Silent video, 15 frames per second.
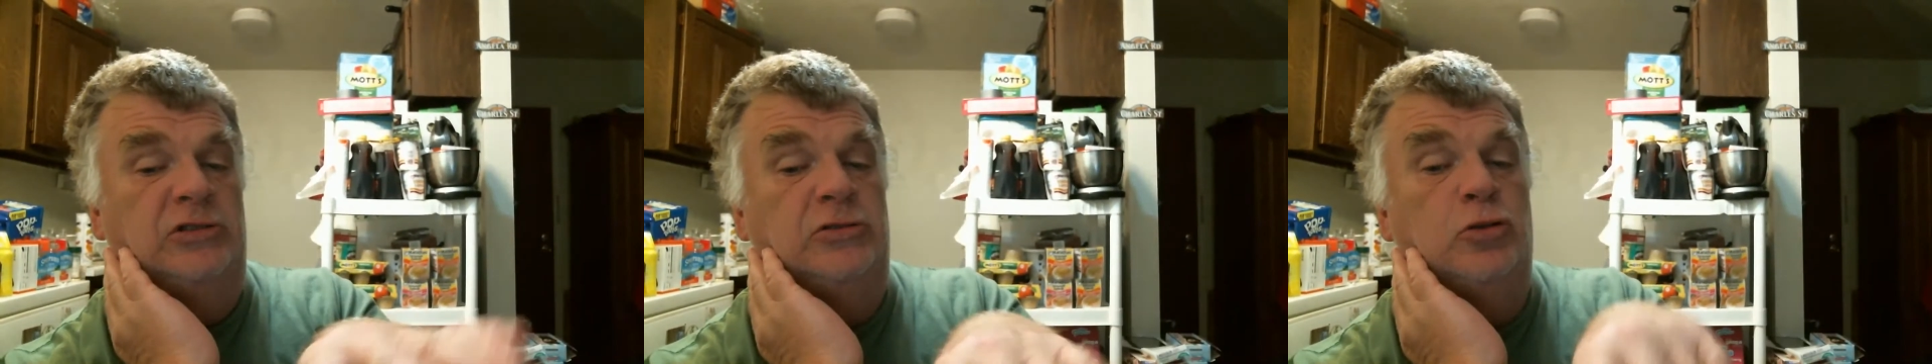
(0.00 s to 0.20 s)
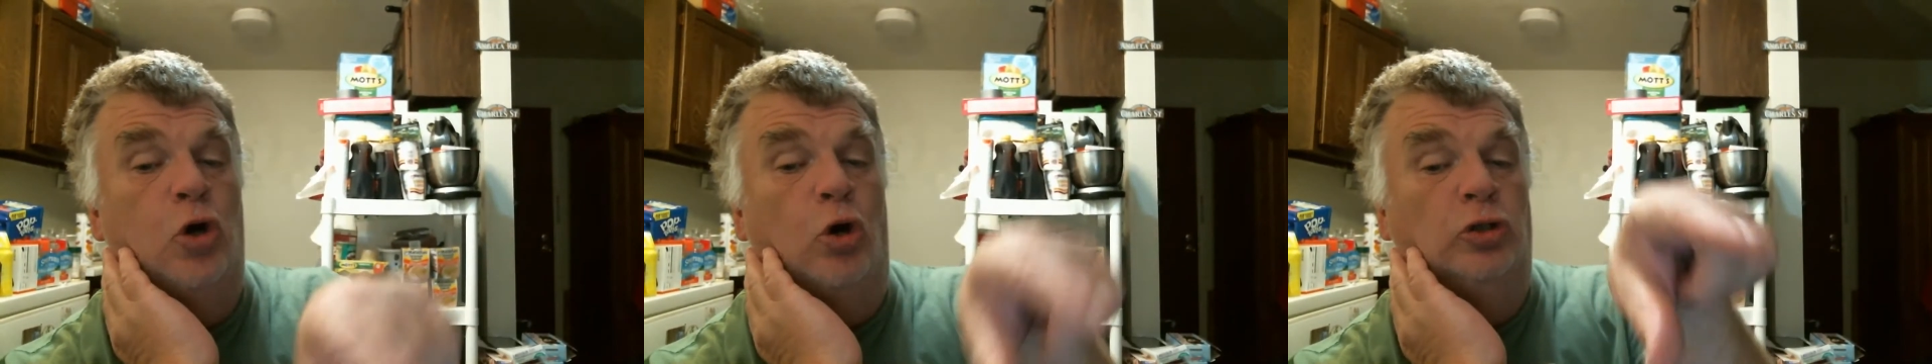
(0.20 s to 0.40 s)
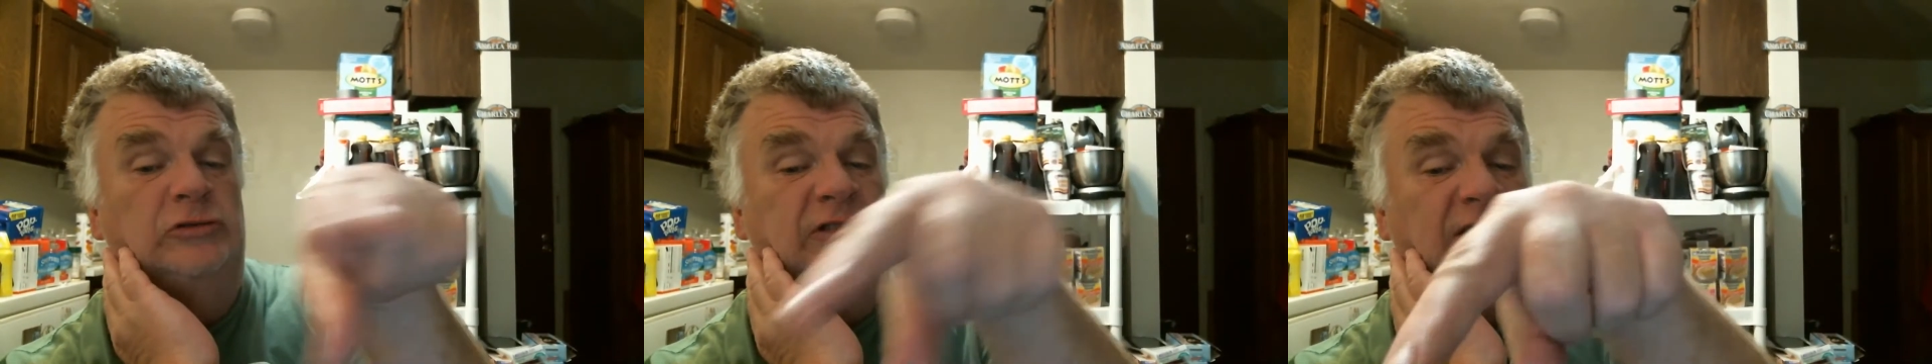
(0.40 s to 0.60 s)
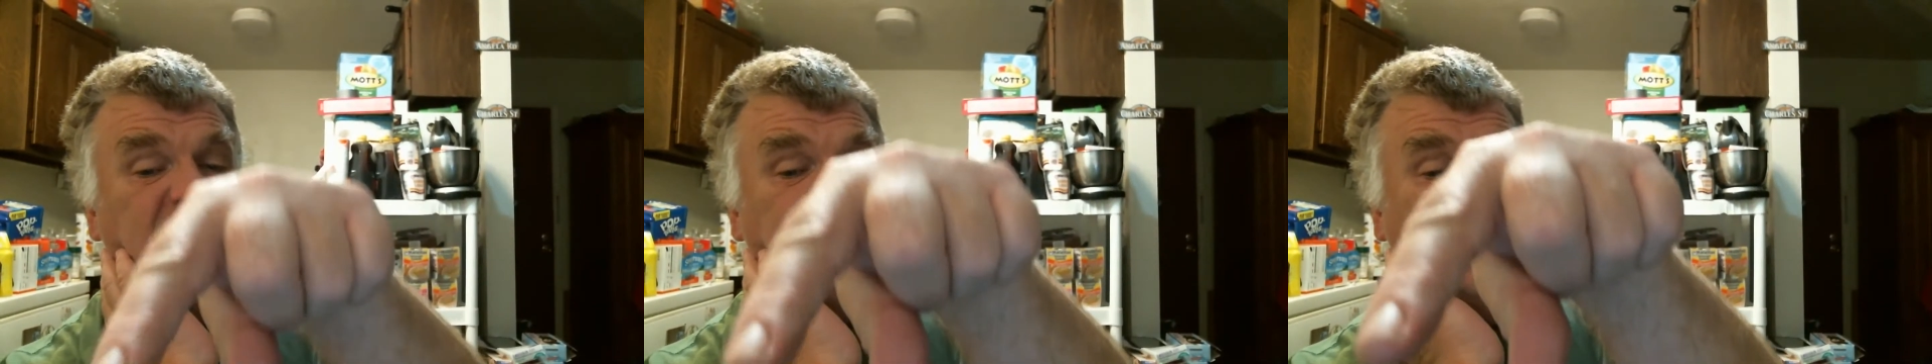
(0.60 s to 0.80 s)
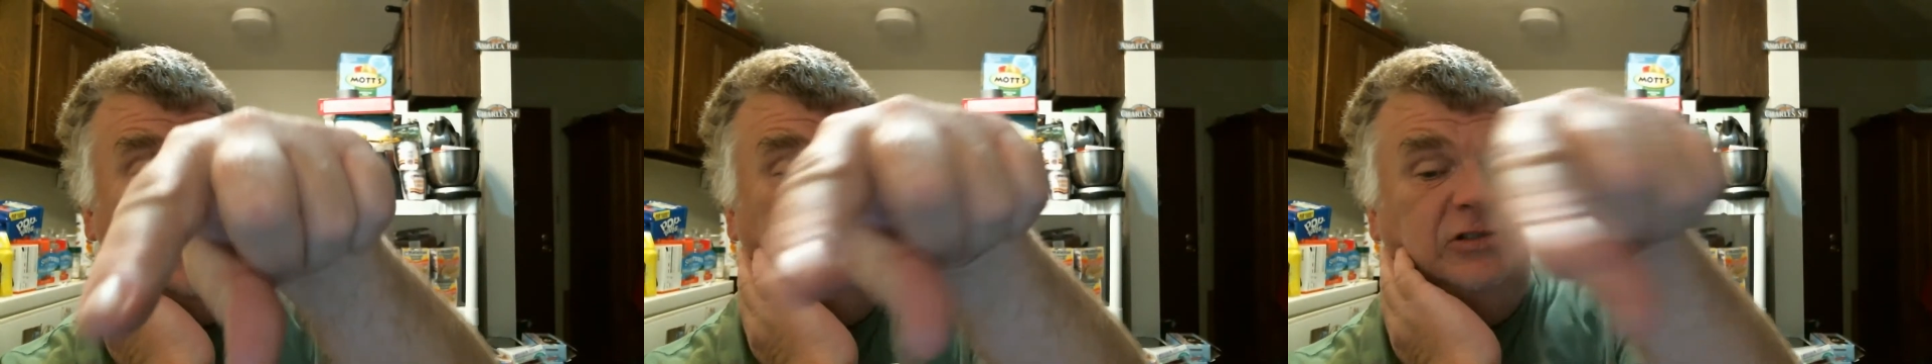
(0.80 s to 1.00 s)
knows this
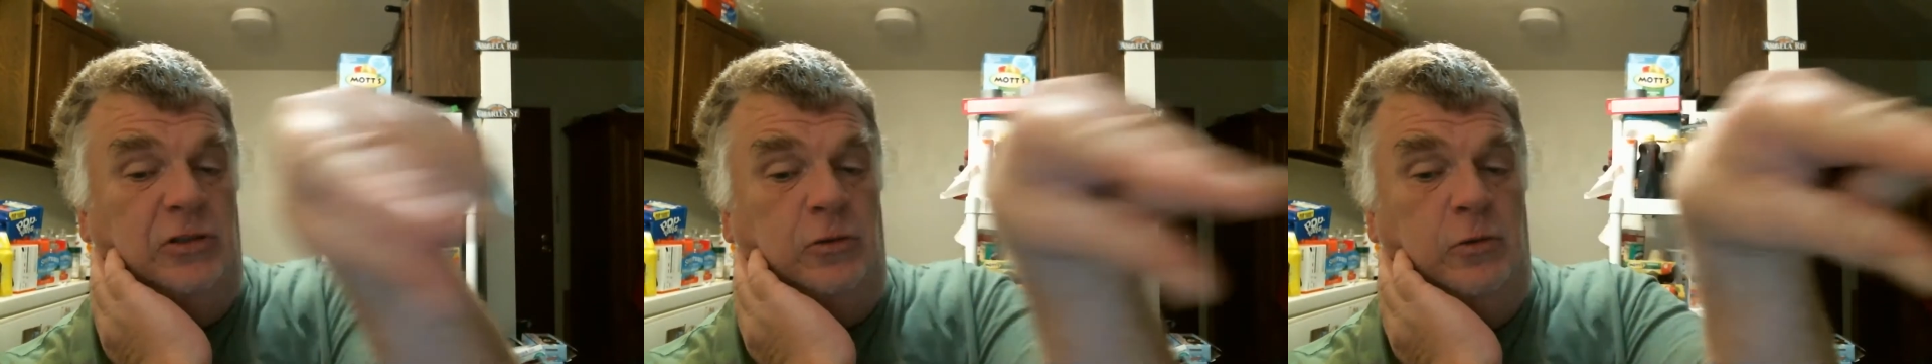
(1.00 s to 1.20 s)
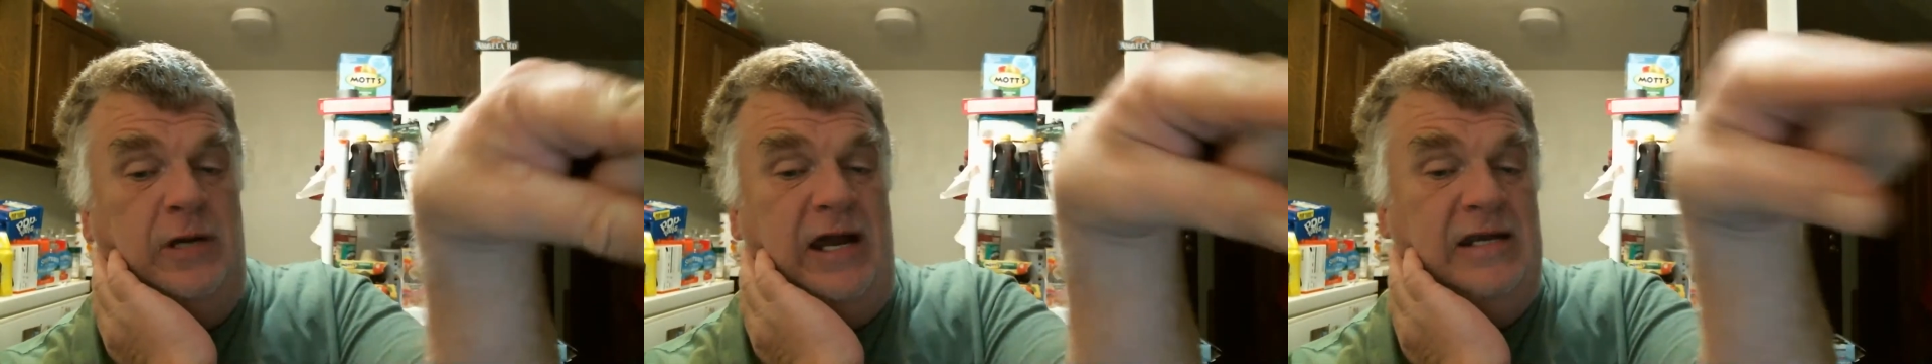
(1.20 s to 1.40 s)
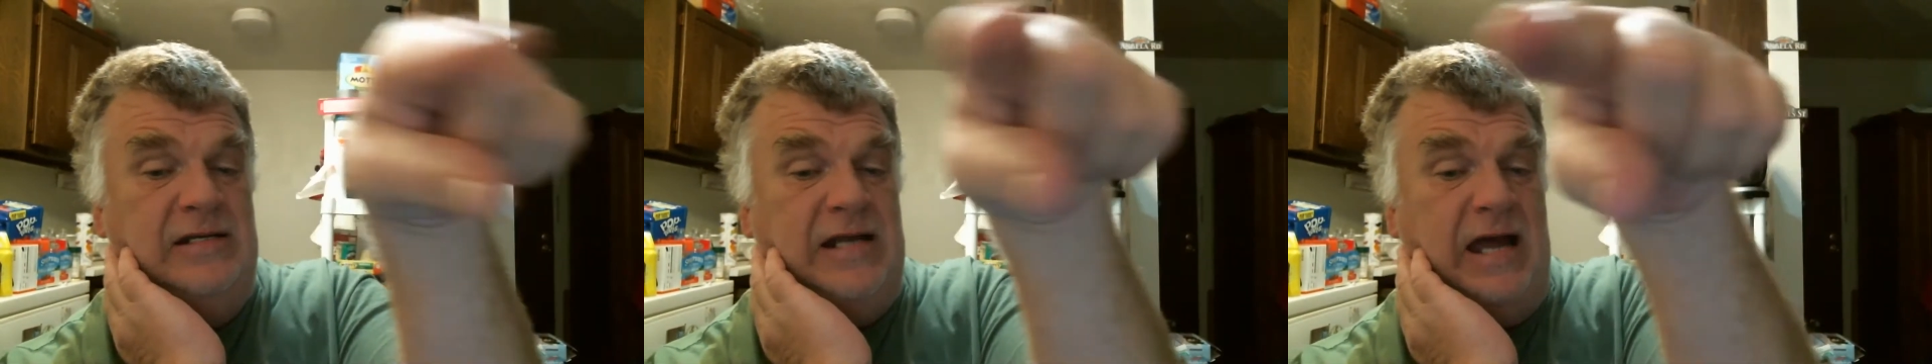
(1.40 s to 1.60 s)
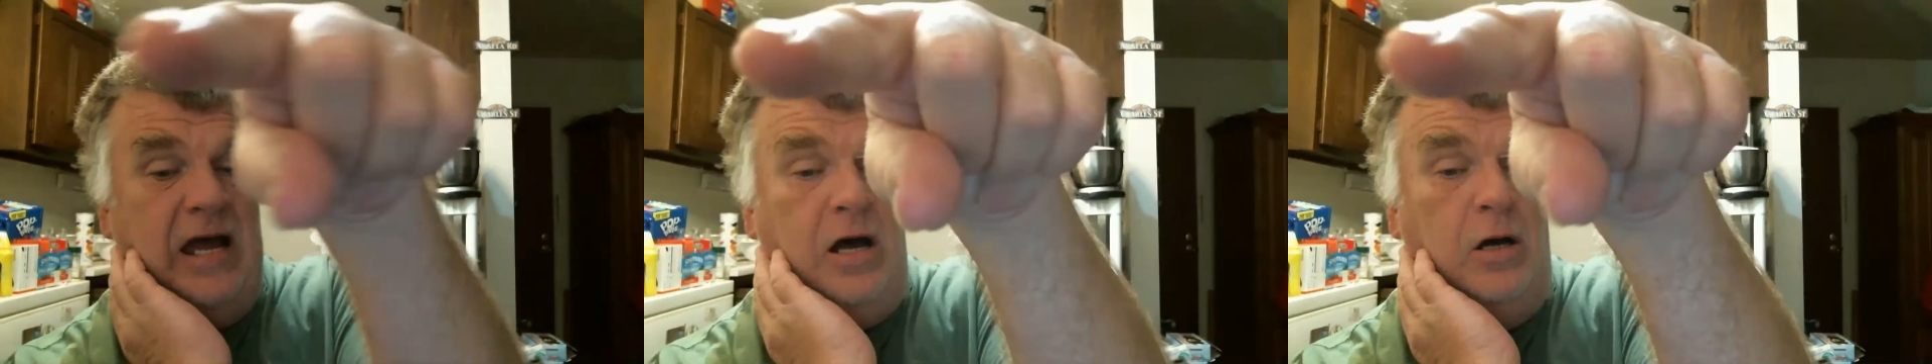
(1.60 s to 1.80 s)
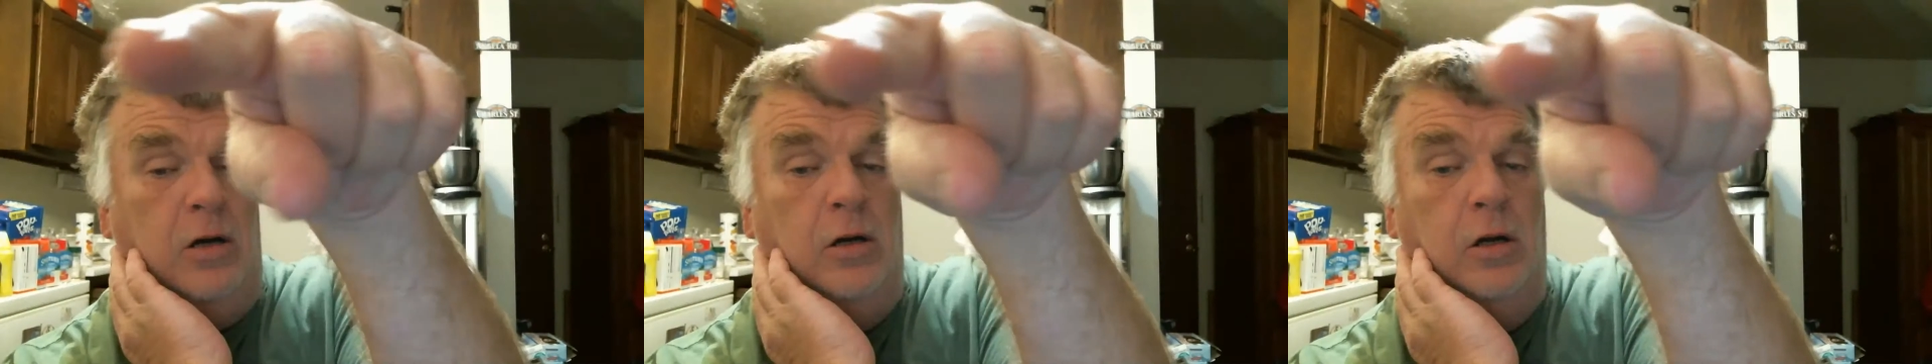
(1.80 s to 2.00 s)
answer right
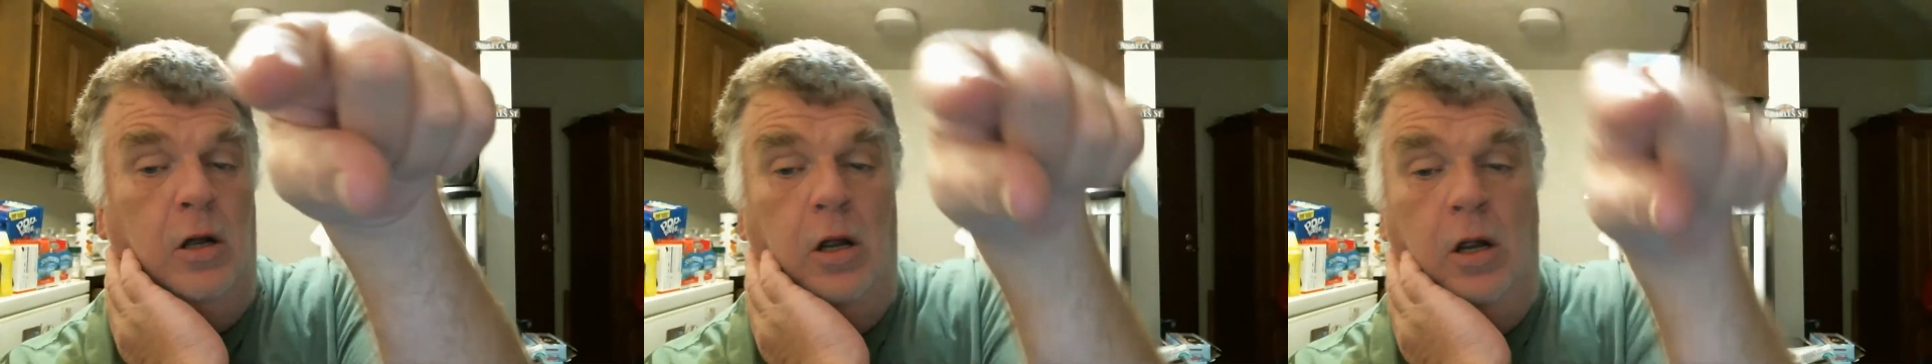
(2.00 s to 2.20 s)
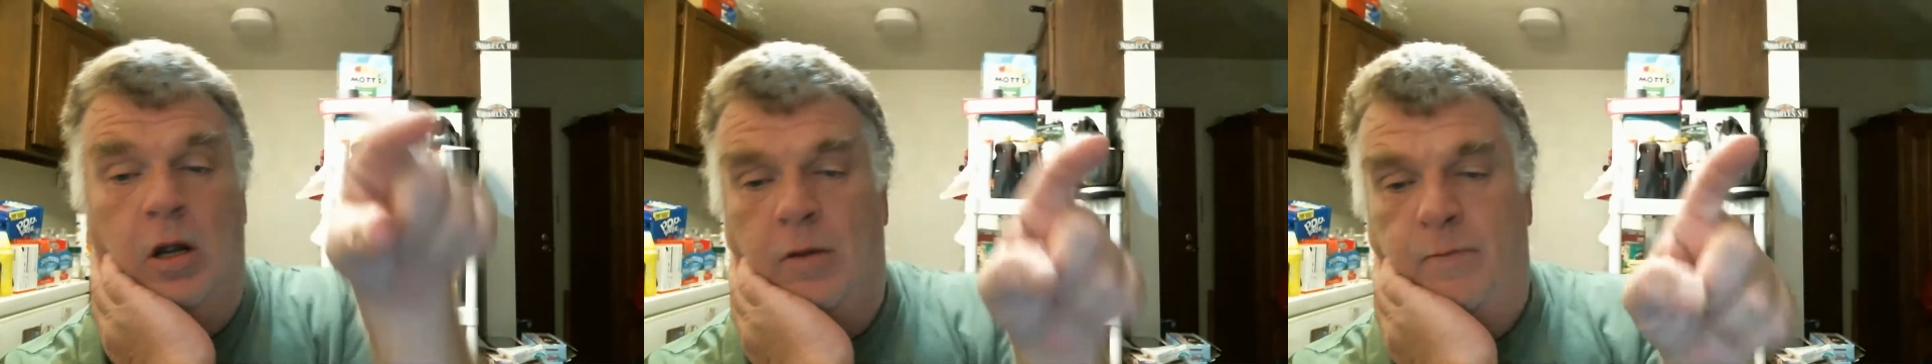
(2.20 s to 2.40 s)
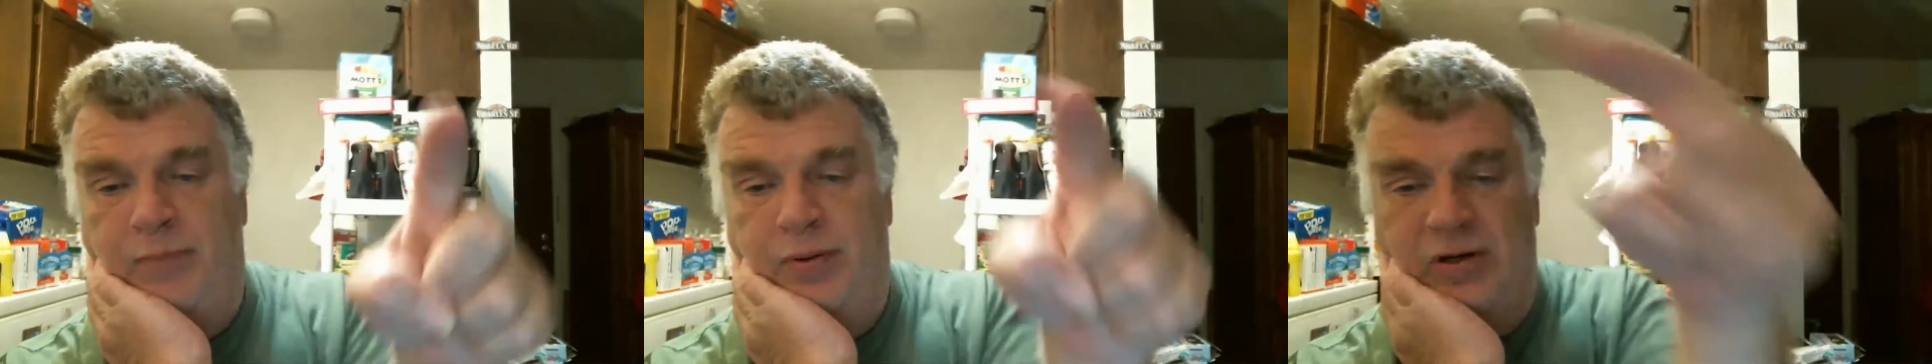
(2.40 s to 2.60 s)
now. Put